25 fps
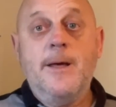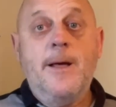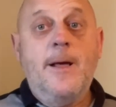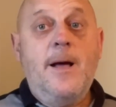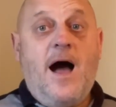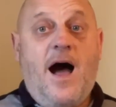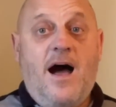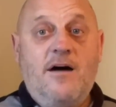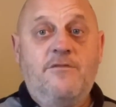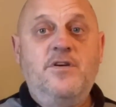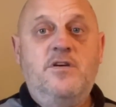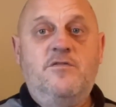
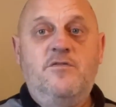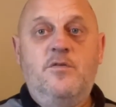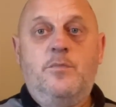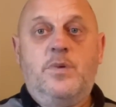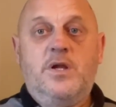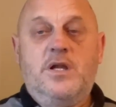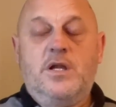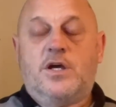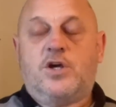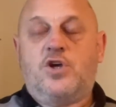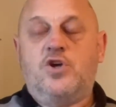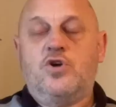I've even
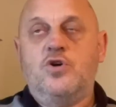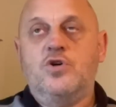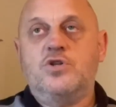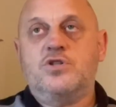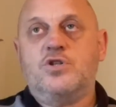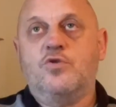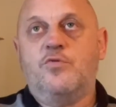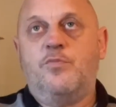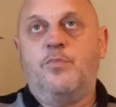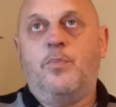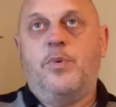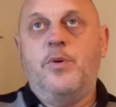been accused
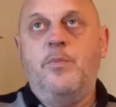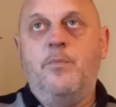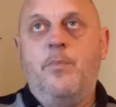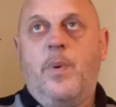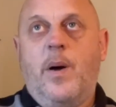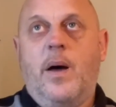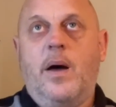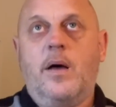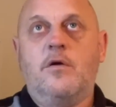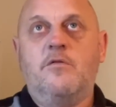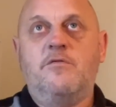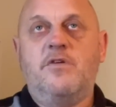of being
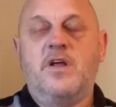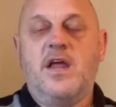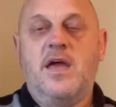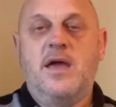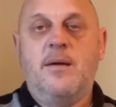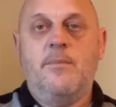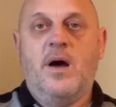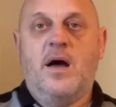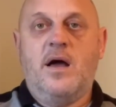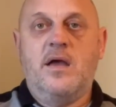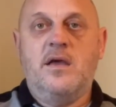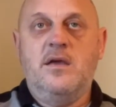part of an
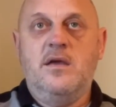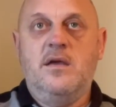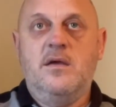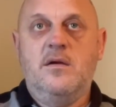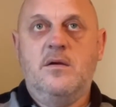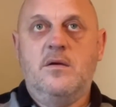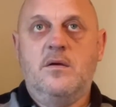I